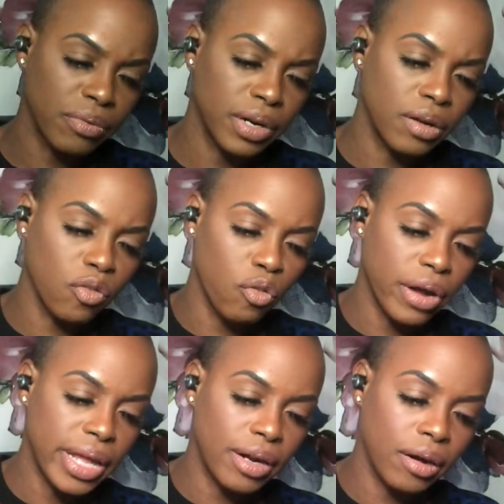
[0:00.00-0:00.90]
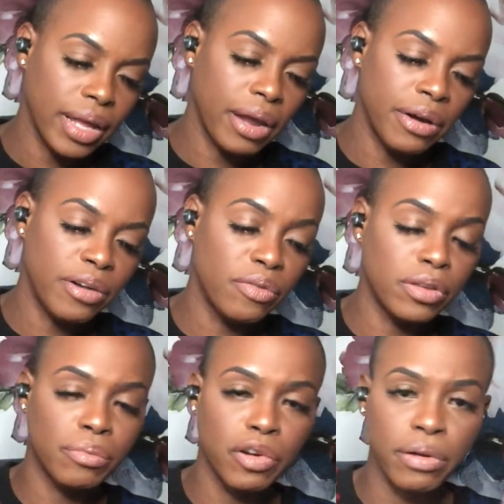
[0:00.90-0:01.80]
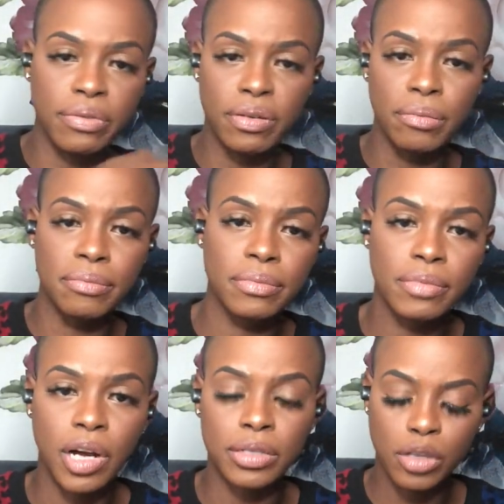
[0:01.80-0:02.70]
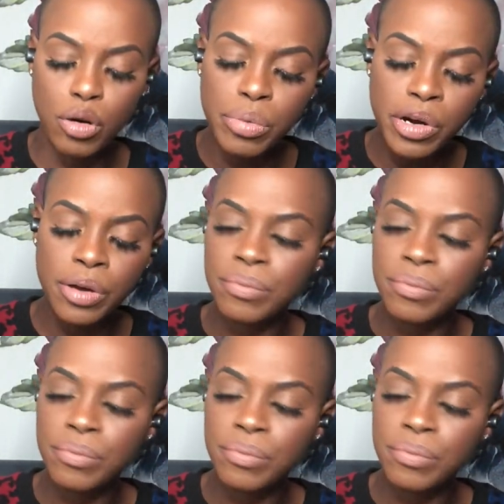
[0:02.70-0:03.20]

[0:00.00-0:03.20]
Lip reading: regret or carrying over some regret from October.